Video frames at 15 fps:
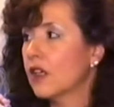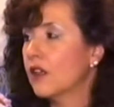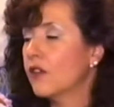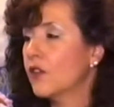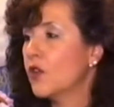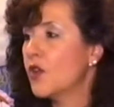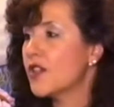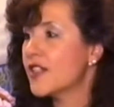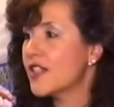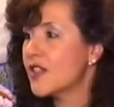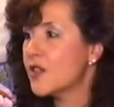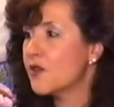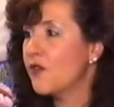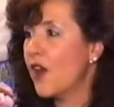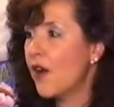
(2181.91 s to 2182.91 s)
Of course, this
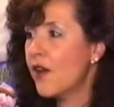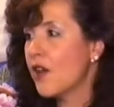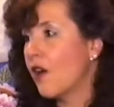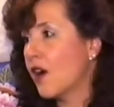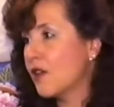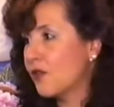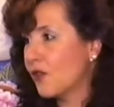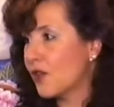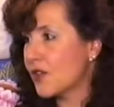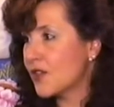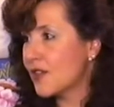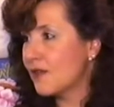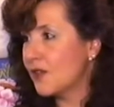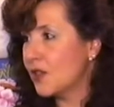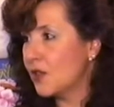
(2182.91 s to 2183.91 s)
is very hard for us
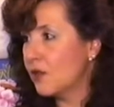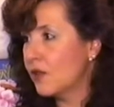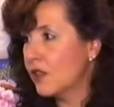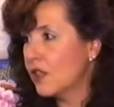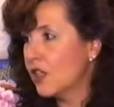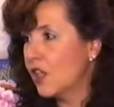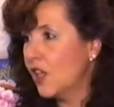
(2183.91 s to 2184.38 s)
to view